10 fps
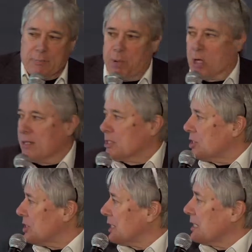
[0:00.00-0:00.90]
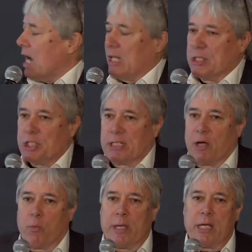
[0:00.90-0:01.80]
part of this is acknowledging
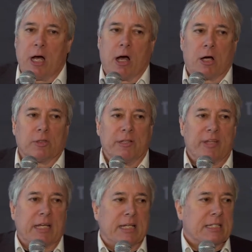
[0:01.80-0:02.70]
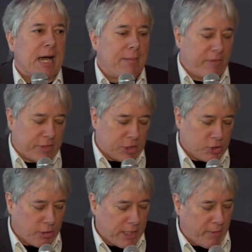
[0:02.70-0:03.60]
that we are living in a time of
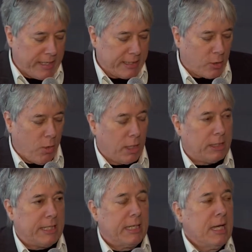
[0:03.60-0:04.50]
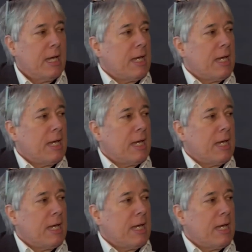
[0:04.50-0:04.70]
extraordinary inequality,